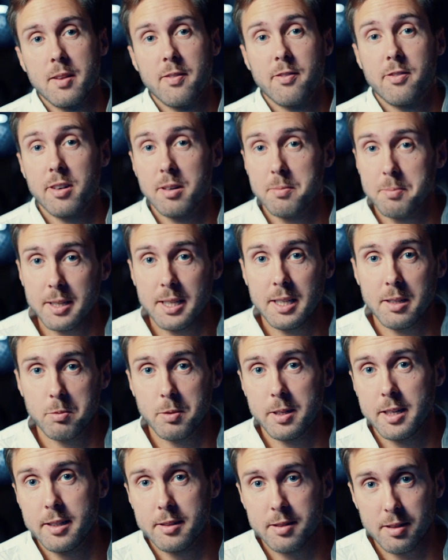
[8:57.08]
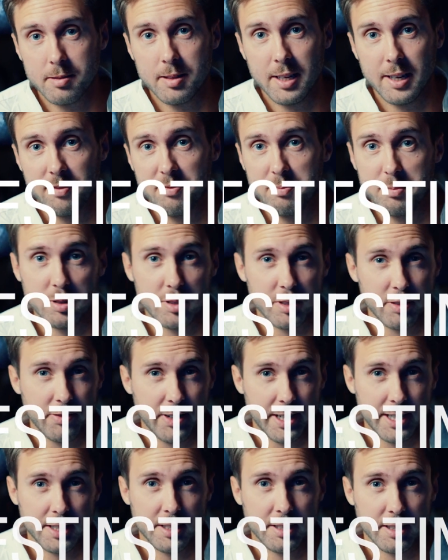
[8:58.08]
For me, when I don't have
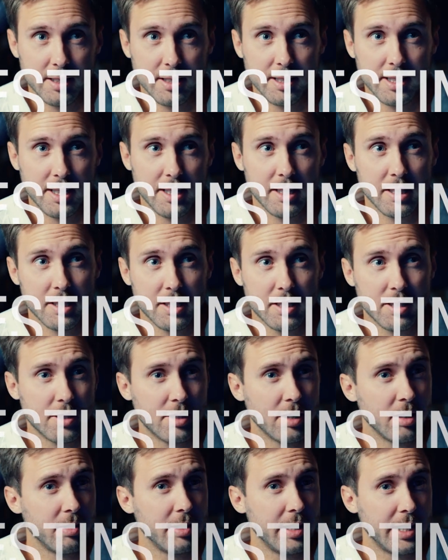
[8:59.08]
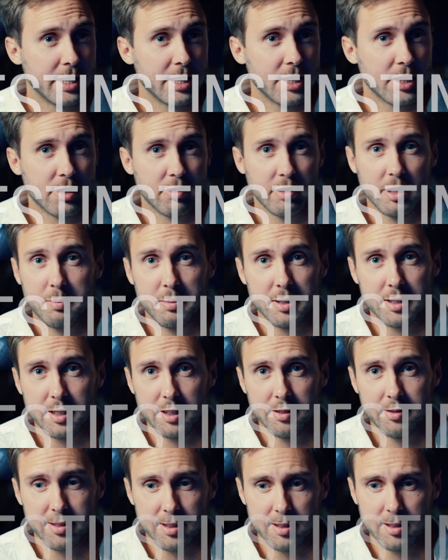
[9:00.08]
motivation, then it's so extremely
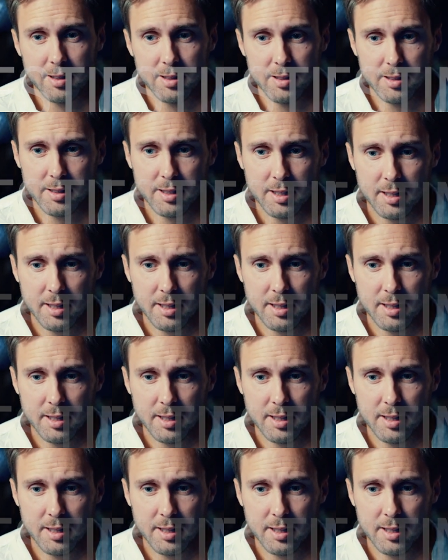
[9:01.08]
difficult.